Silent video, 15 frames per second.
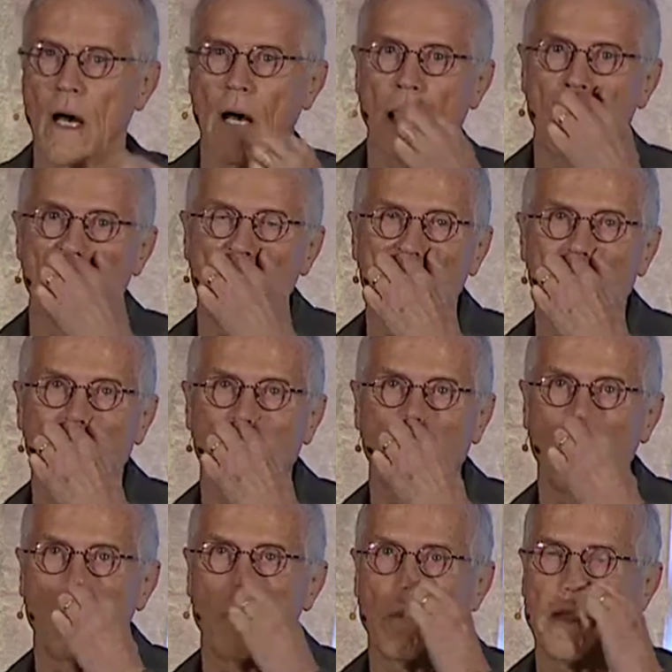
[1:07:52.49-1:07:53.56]
Uh,
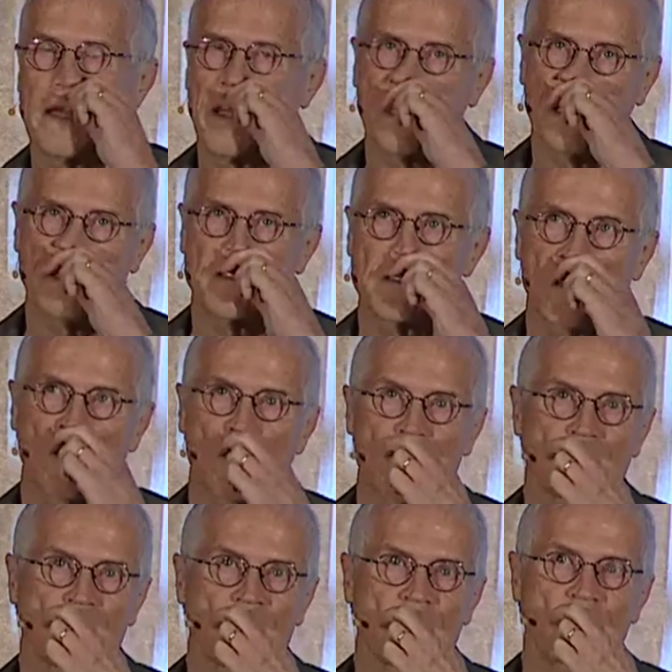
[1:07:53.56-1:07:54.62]
interesting
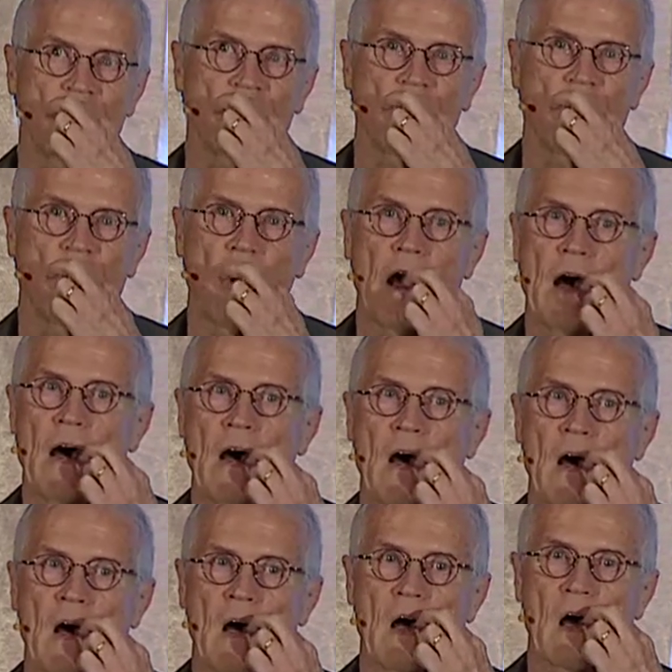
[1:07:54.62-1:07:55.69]
question.
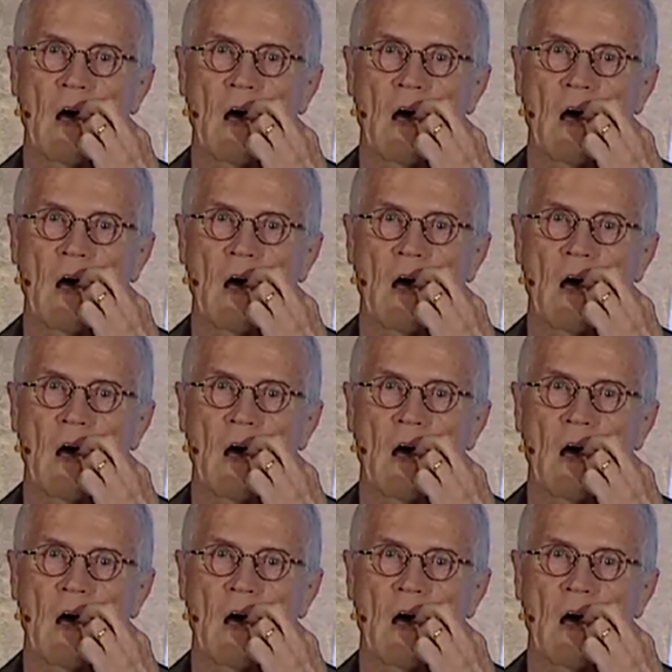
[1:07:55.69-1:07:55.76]
Uh,